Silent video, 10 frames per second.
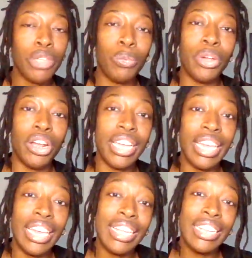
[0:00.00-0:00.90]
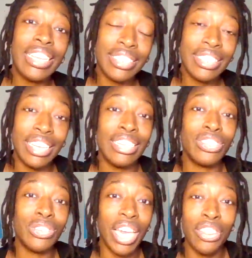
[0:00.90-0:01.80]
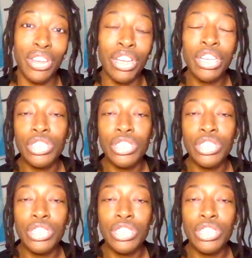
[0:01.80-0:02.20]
We are in this thing together.